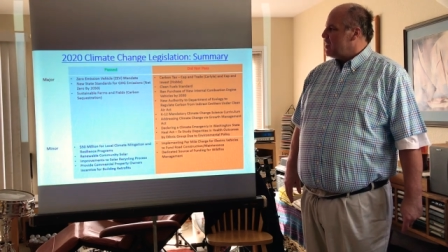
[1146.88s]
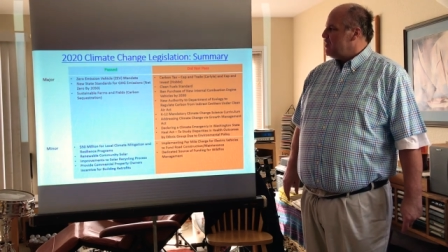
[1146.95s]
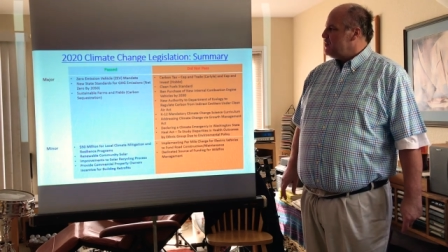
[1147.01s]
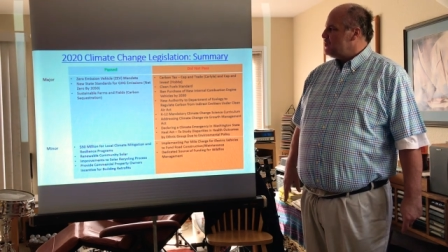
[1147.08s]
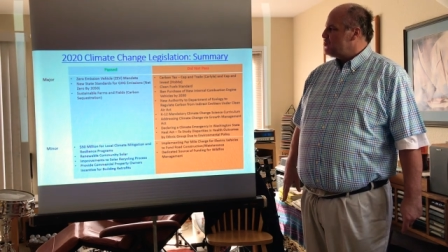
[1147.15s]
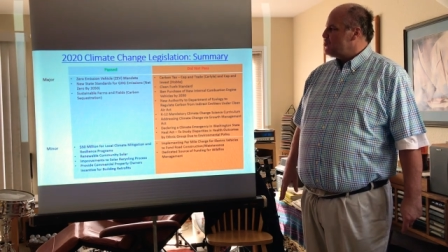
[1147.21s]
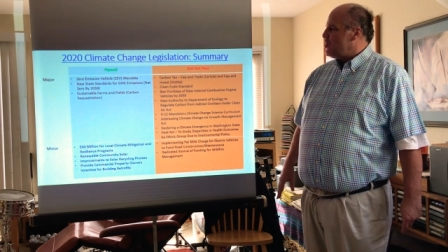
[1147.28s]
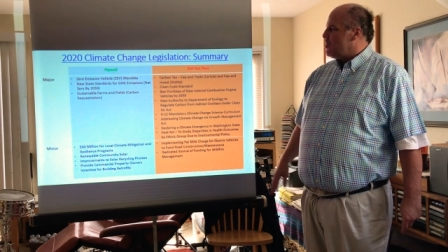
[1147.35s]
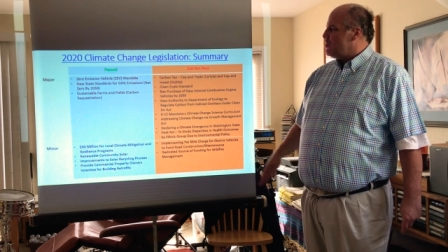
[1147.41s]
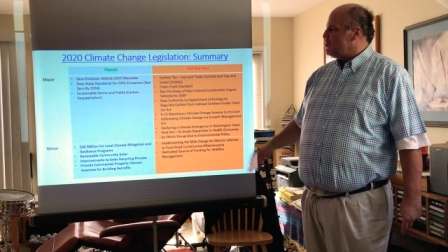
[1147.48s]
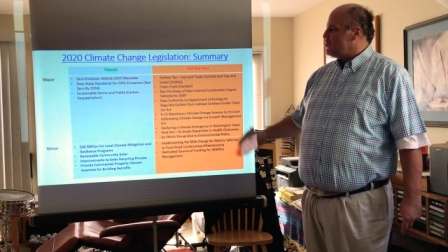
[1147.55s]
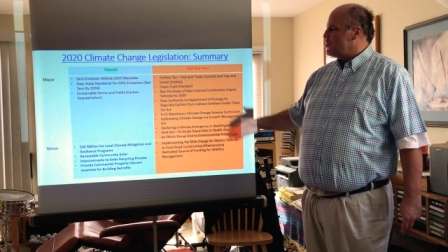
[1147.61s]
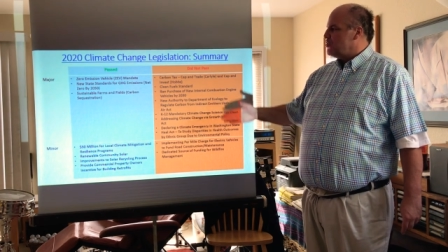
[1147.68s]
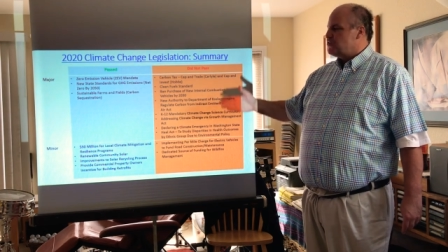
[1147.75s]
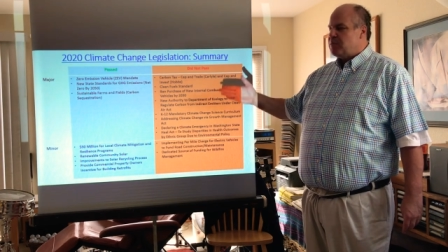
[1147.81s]
This chart
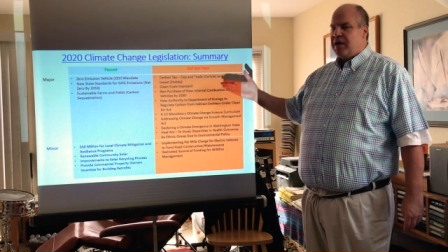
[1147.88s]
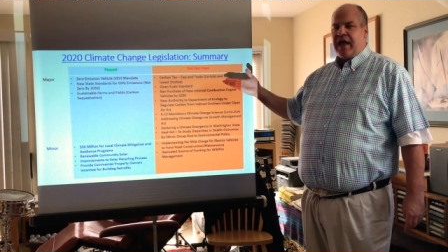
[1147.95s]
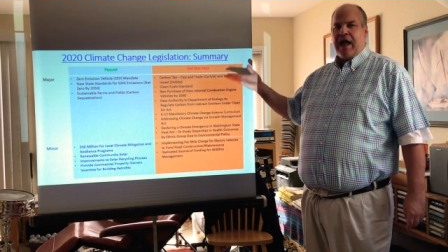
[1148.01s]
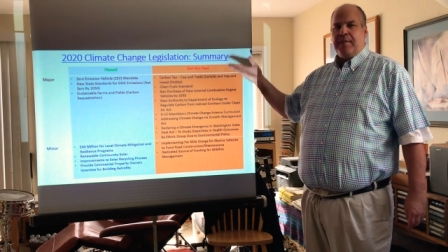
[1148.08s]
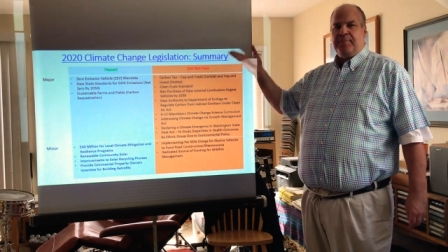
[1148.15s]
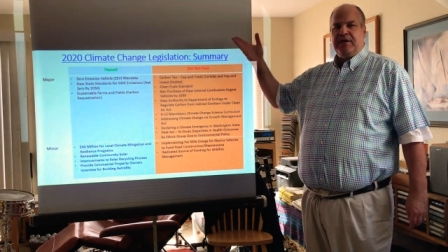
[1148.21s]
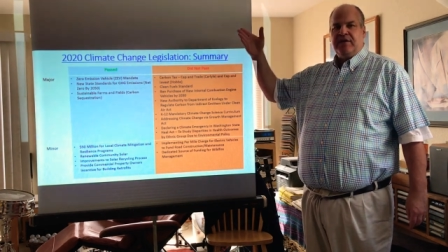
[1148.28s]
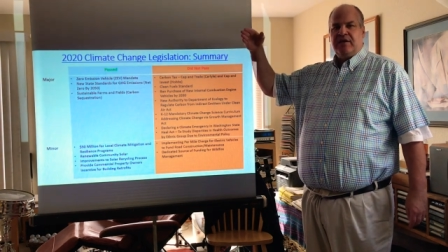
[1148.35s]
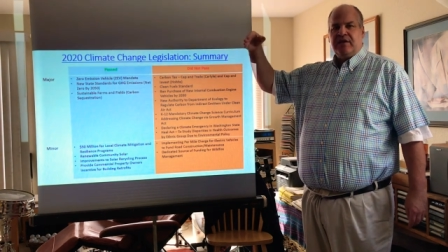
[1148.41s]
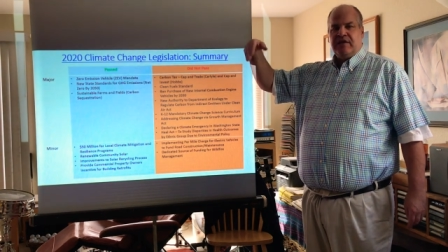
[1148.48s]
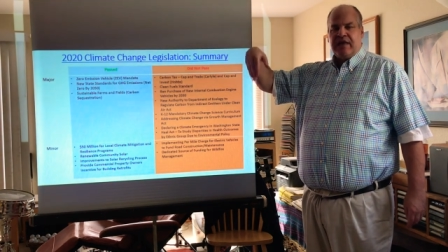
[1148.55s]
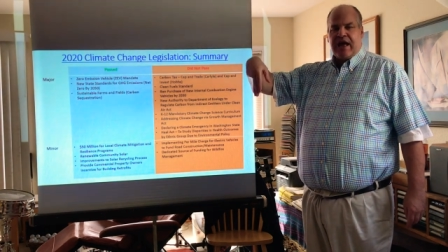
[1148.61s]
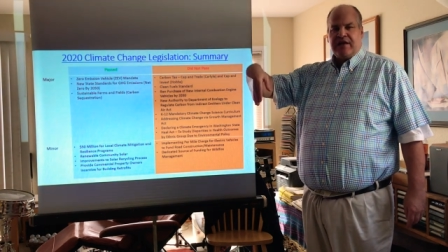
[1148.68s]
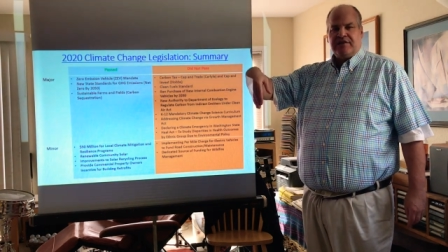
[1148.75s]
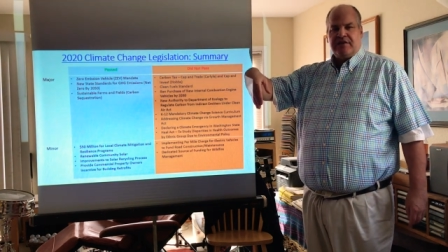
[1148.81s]
shows what happened
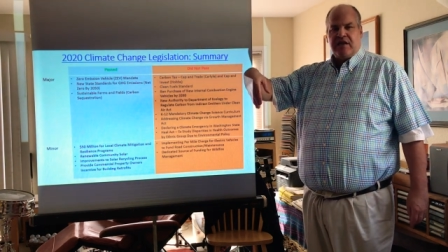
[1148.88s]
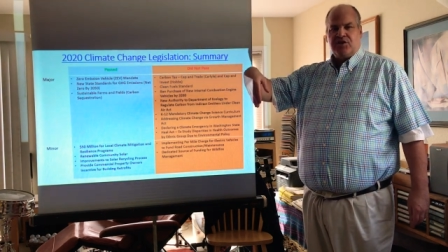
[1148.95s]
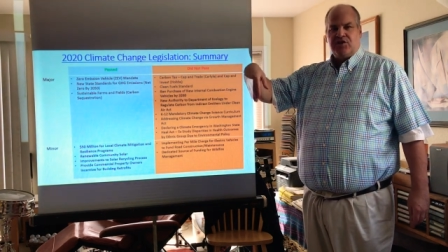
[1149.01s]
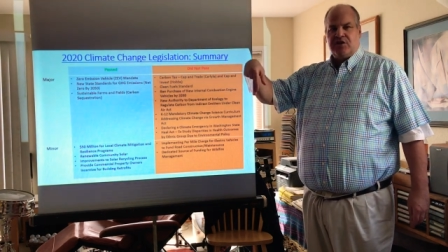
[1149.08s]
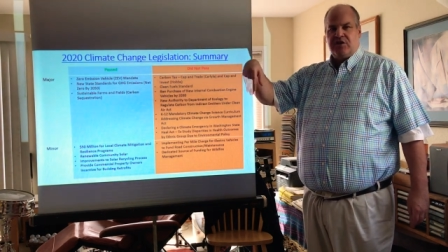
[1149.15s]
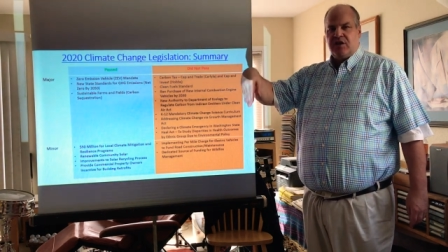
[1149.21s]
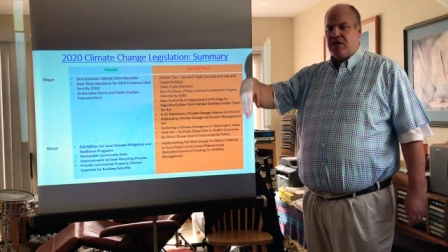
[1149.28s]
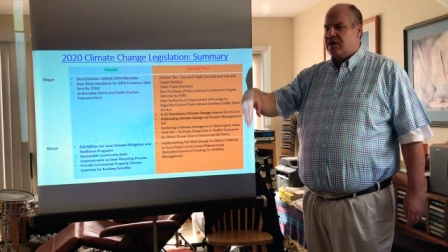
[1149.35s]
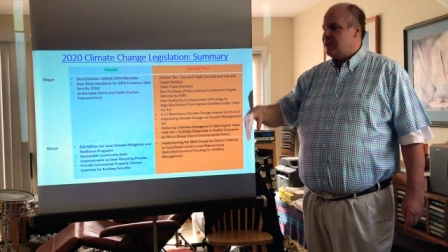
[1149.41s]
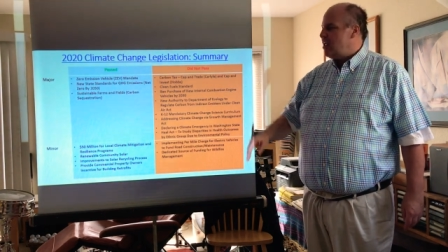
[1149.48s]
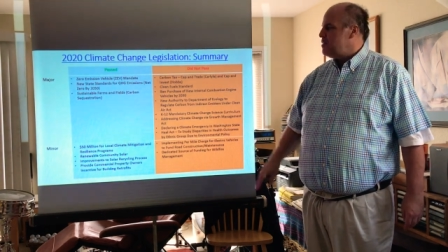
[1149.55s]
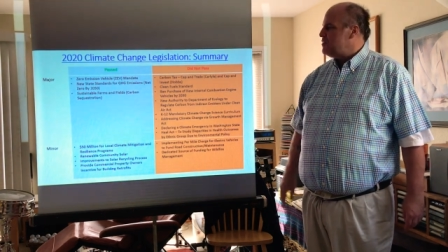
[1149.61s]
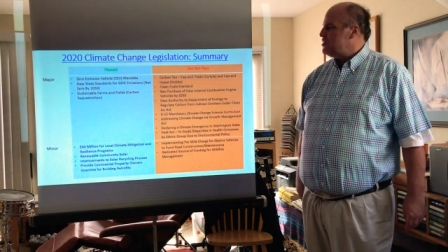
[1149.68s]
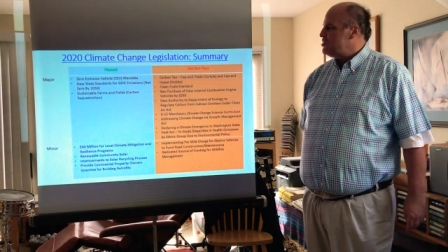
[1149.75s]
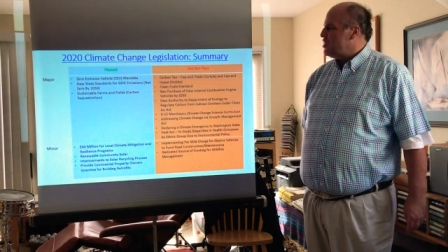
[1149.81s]
last session in
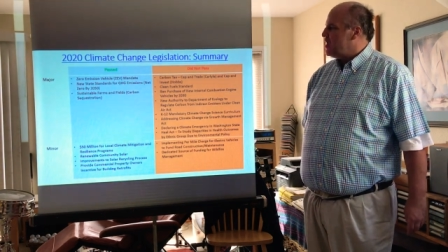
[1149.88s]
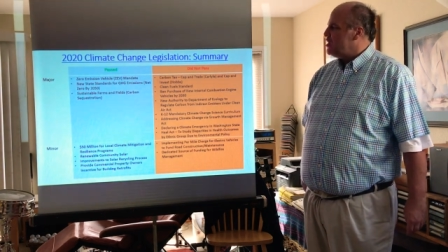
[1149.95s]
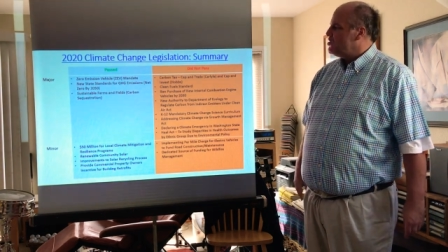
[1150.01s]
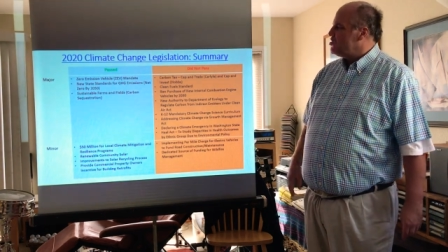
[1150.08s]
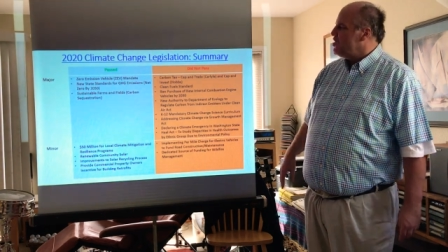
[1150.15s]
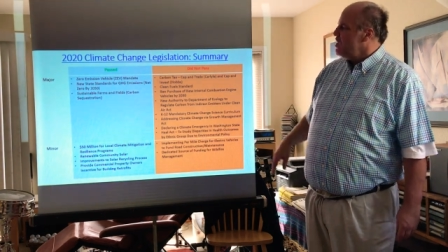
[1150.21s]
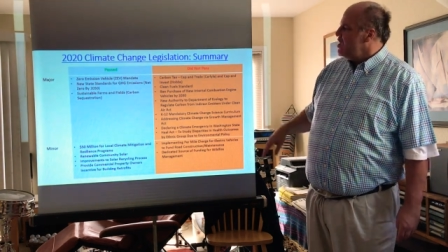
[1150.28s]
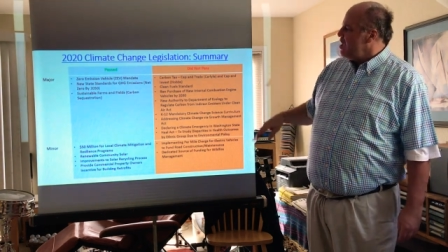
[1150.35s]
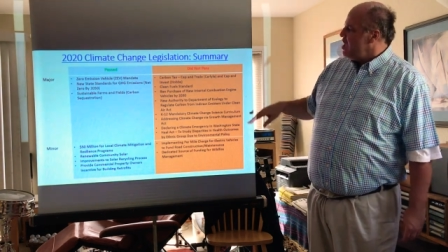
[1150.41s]
climate change.